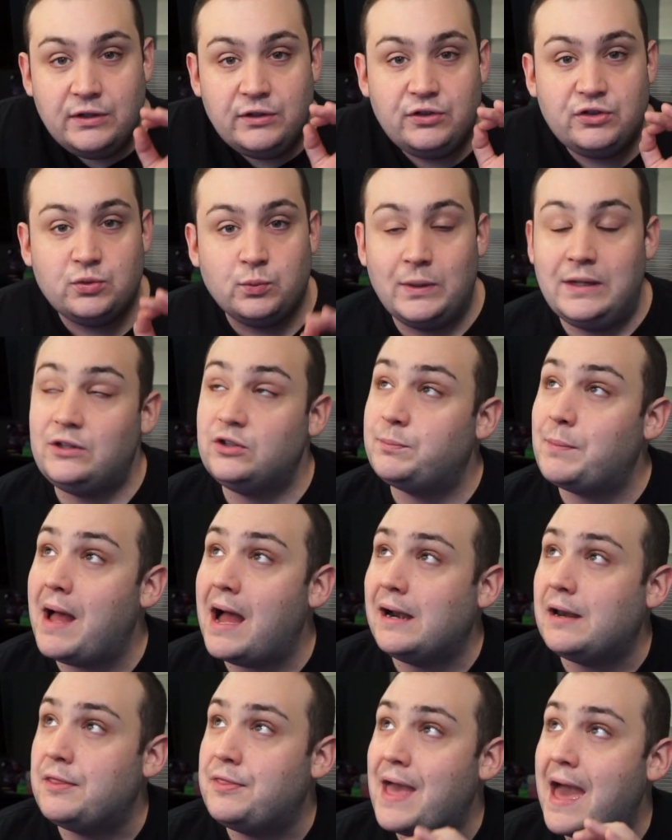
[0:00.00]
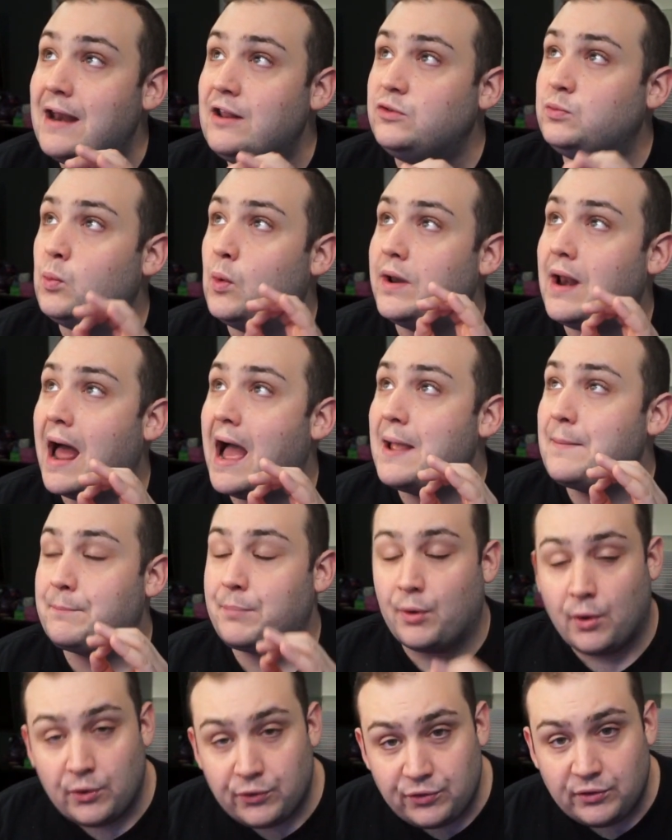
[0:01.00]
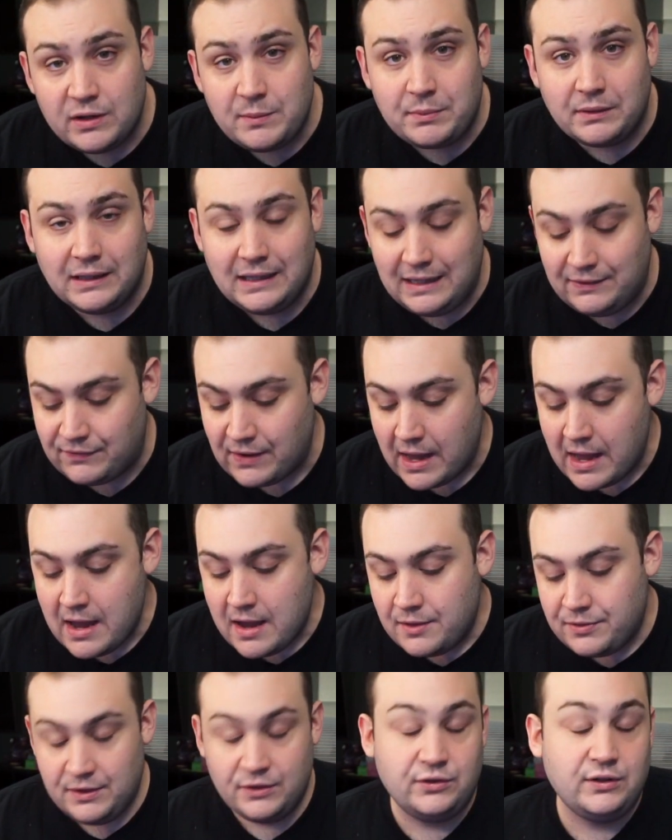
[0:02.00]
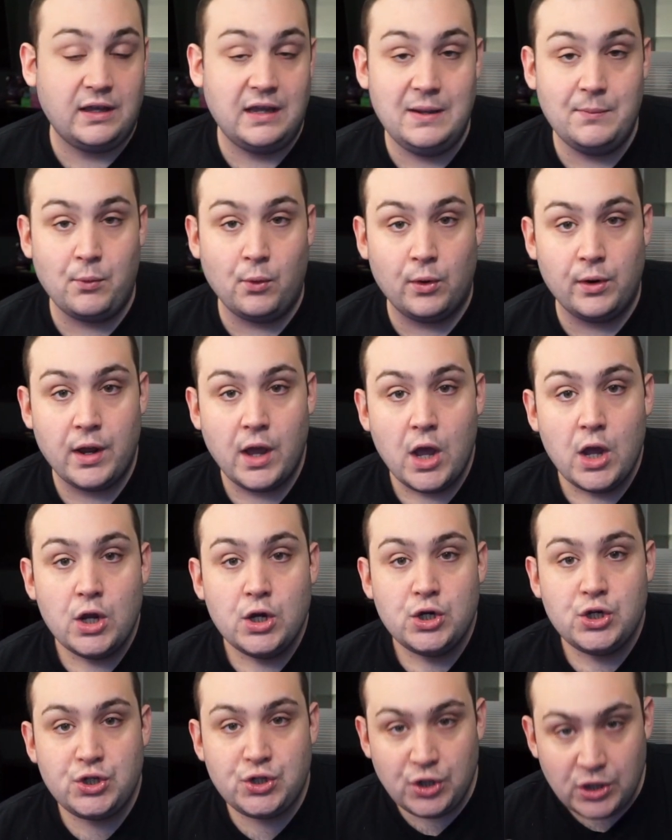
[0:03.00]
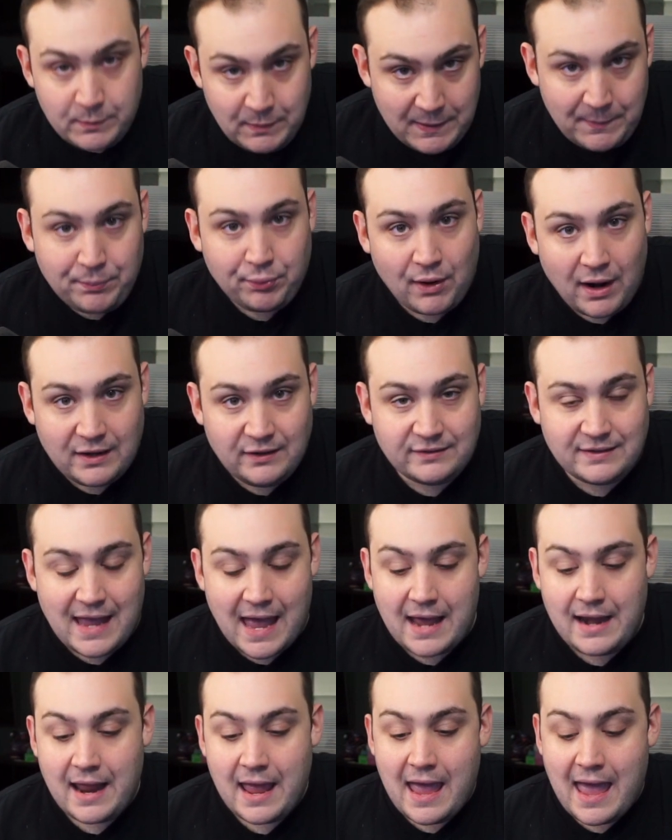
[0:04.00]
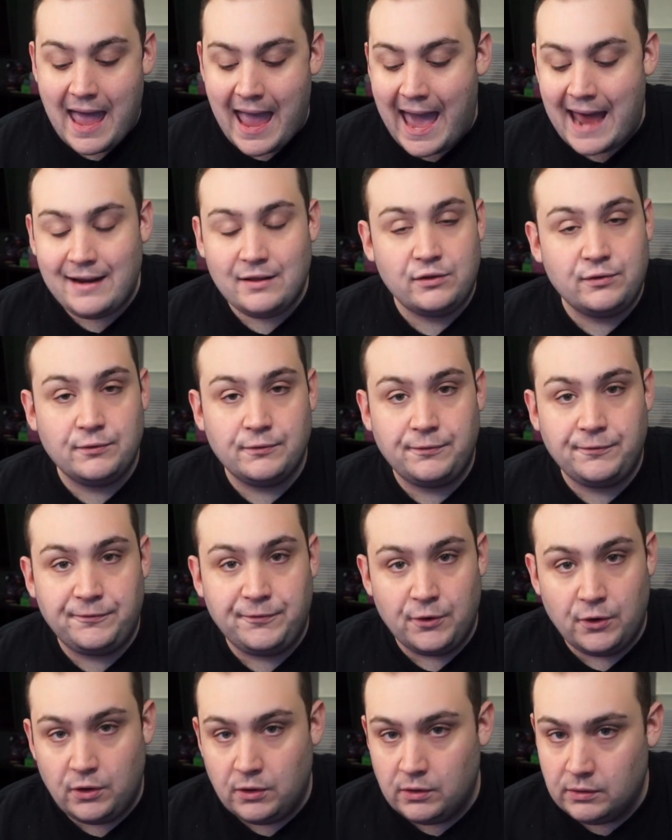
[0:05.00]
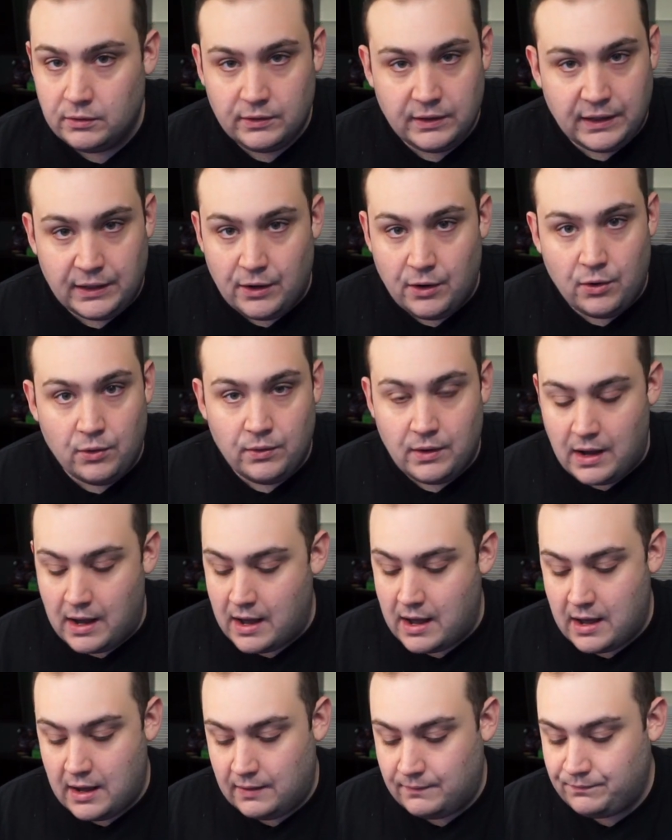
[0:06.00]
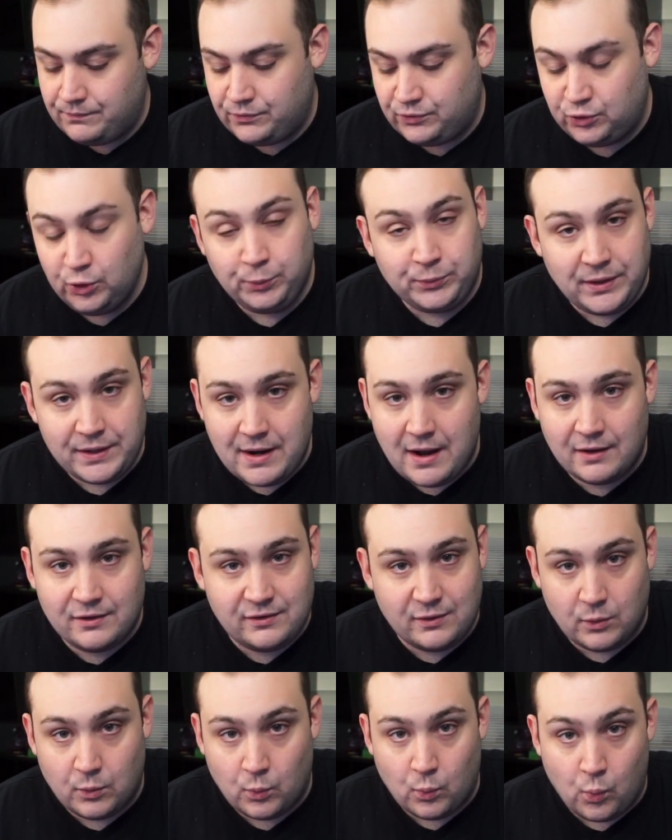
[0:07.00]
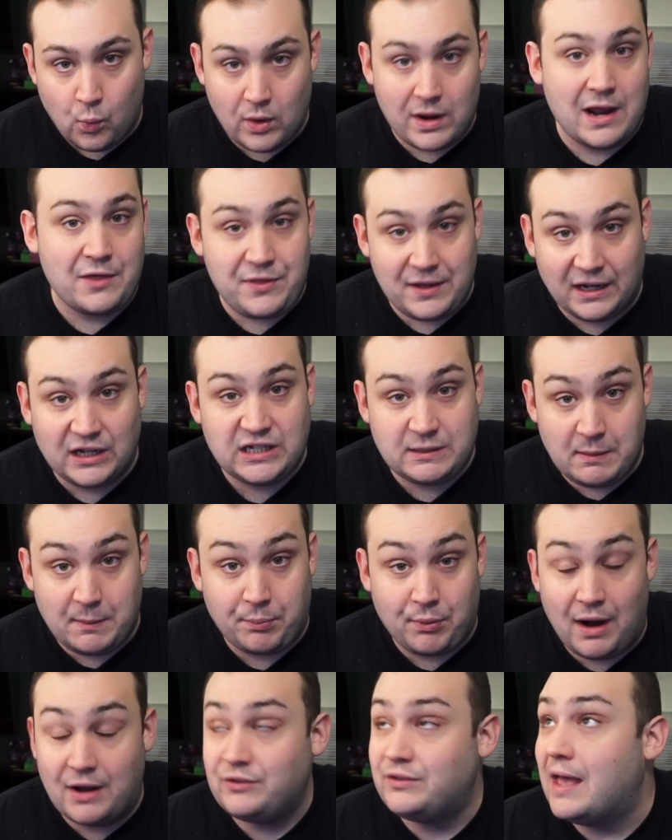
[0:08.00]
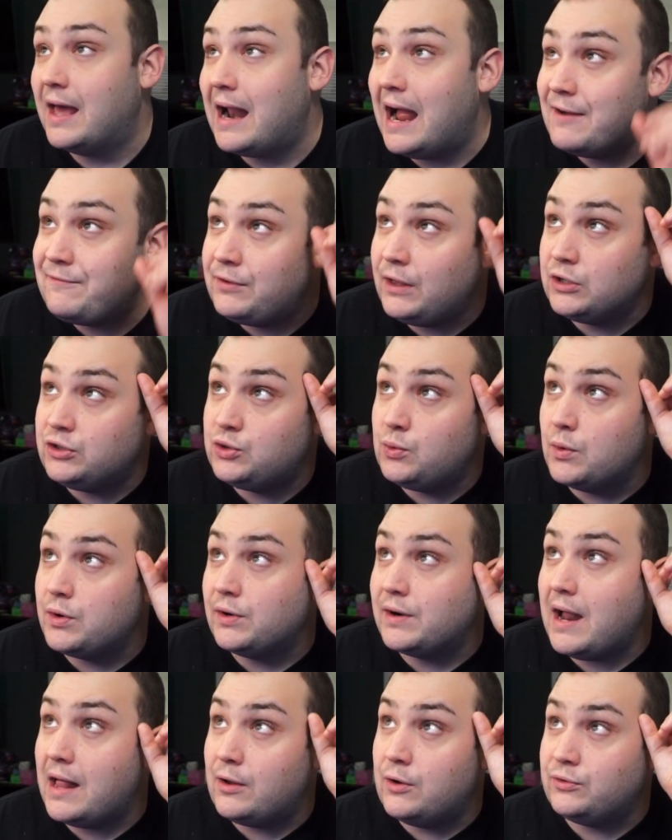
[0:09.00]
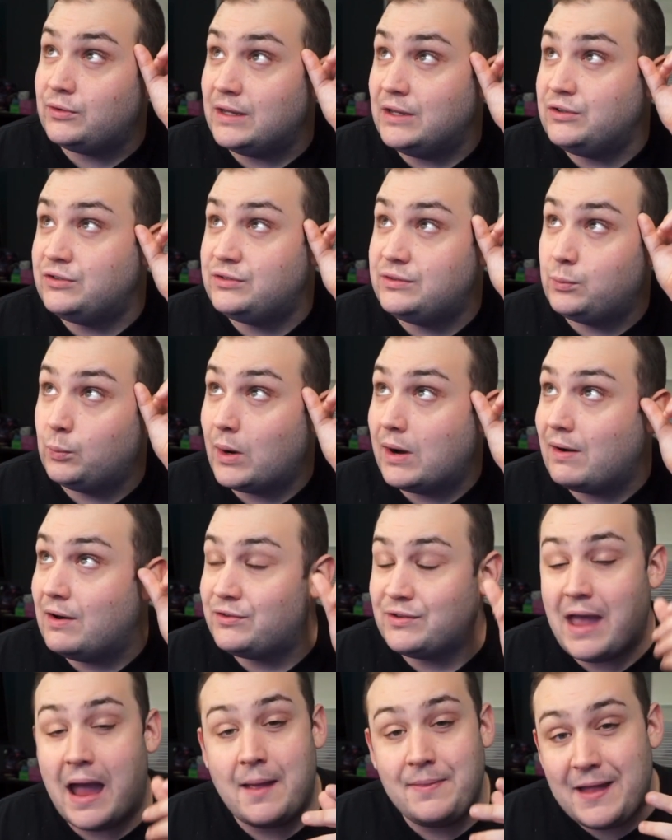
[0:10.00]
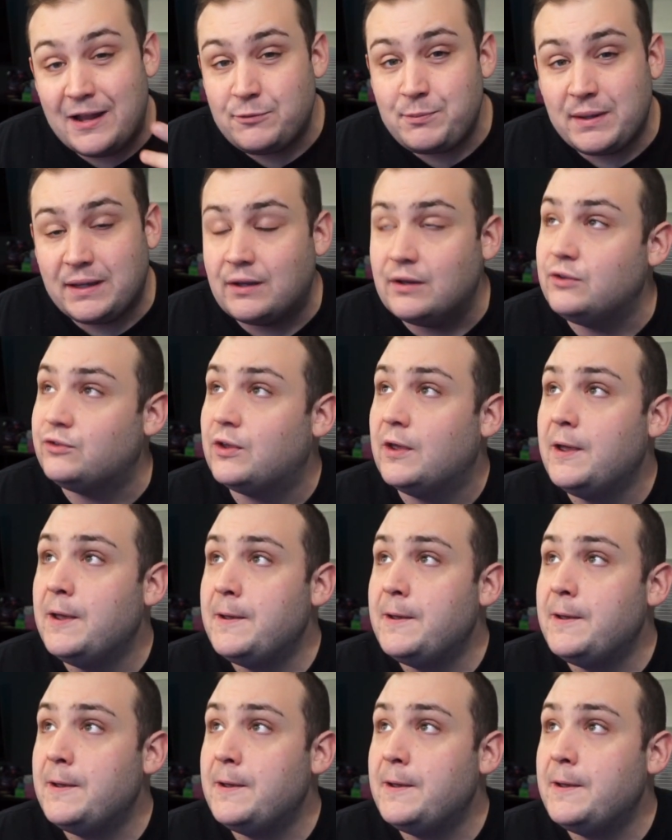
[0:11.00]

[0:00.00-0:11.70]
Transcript: sweet spot. That is what I personally believe this keyboard should be priced at its full, soup to nuts, what I think it should be priced at. I feel like $200 is where it's at. And that's because,